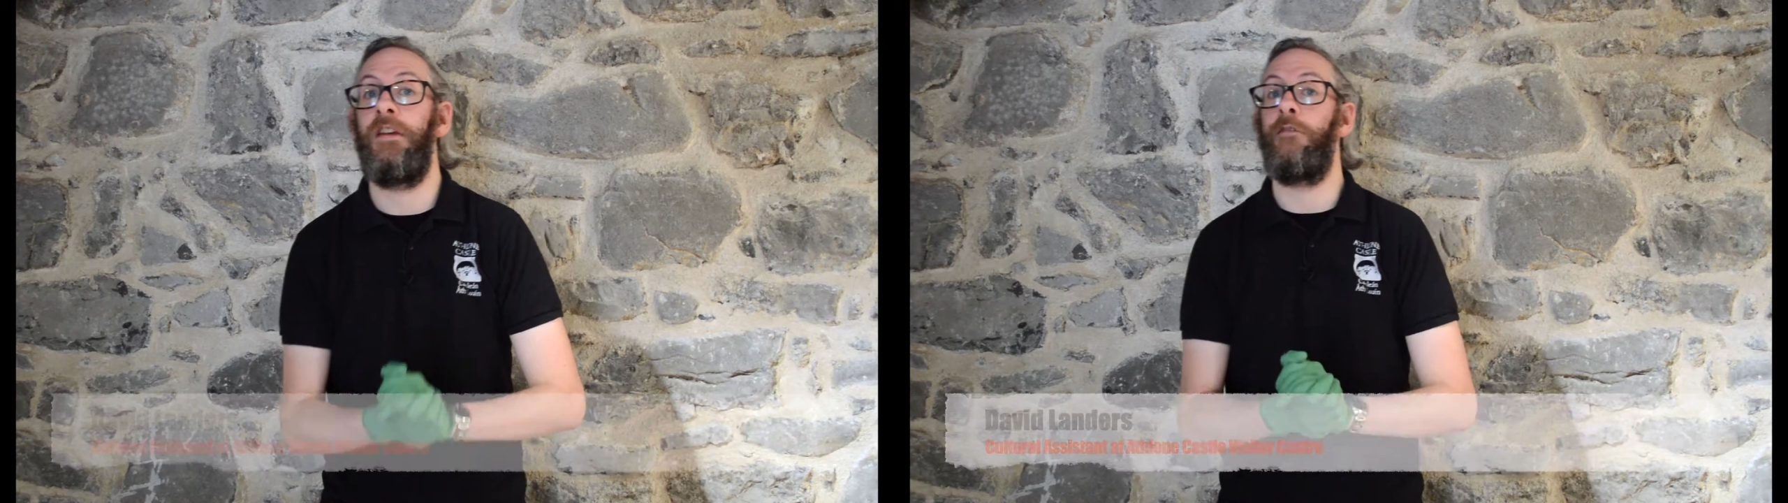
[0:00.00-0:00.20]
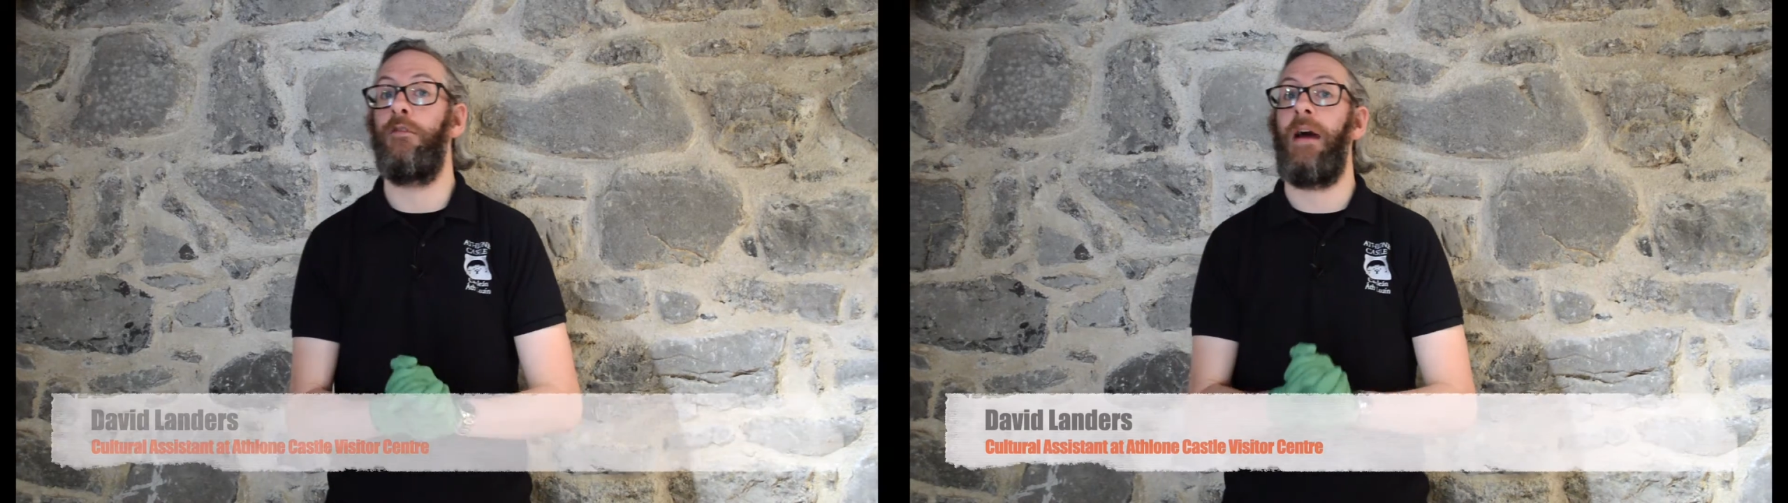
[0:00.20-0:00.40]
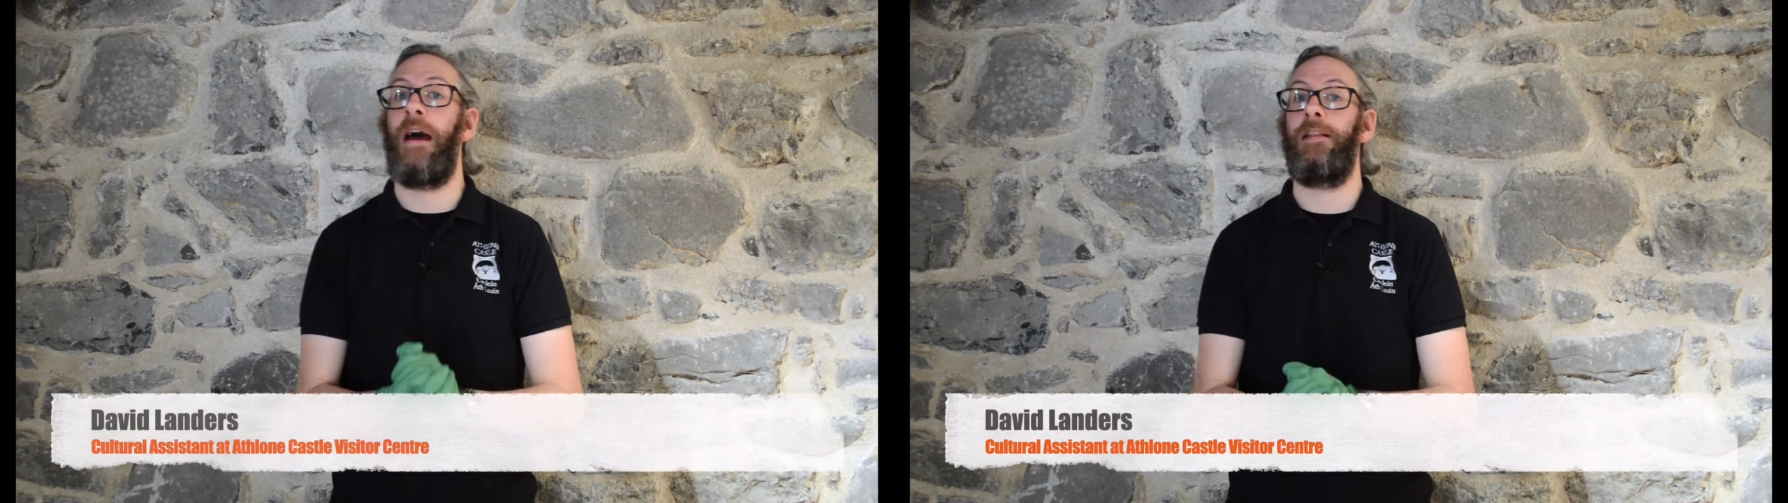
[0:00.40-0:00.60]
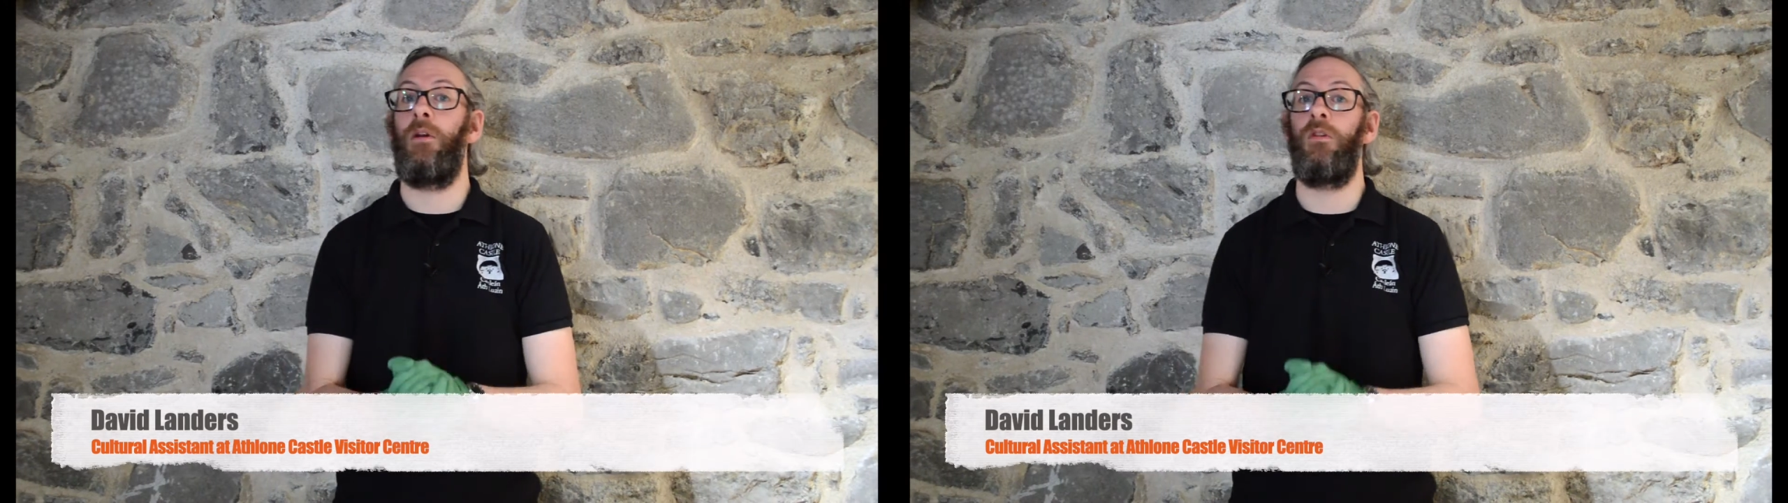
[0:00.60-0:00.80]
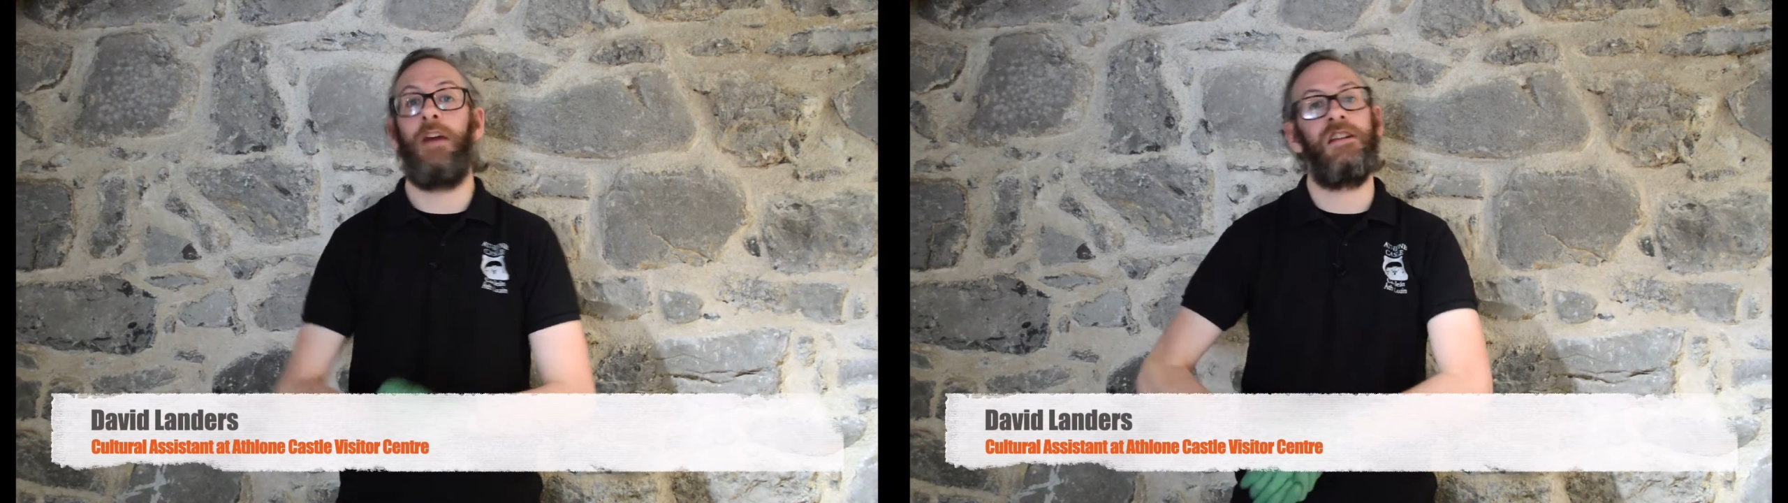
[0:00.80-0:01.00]
here from
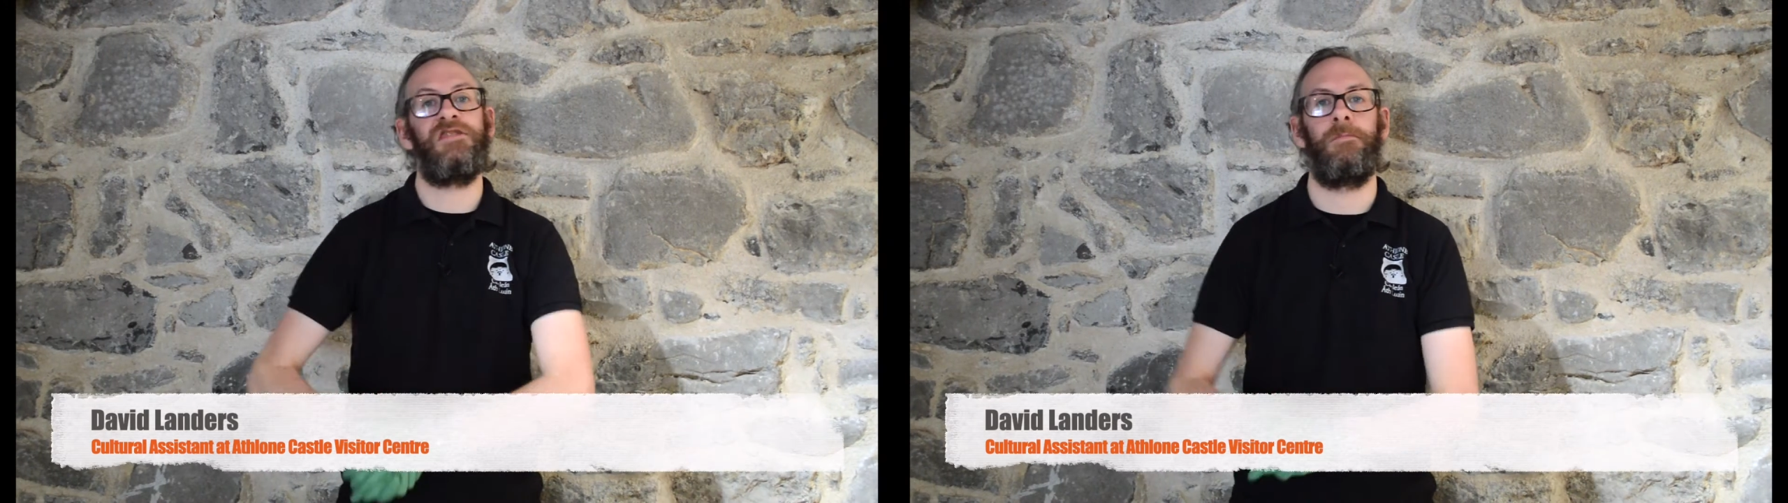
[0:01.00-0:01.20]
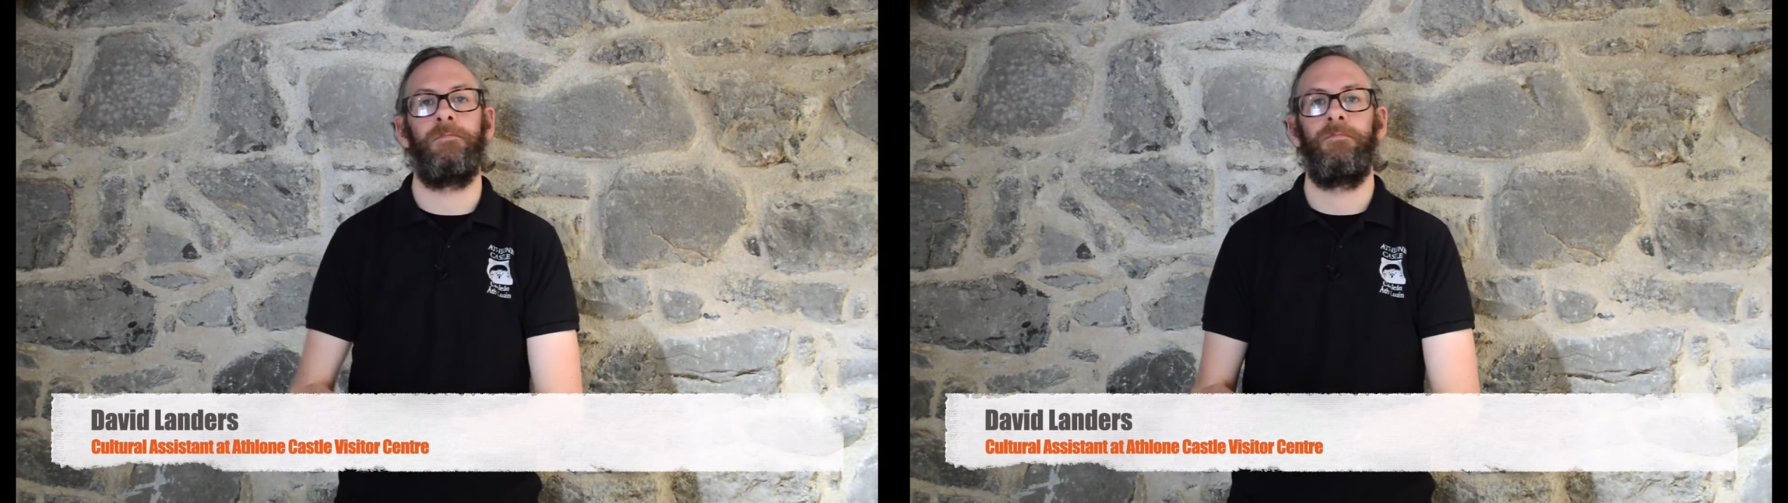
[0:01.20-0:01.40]
Athlone Castle,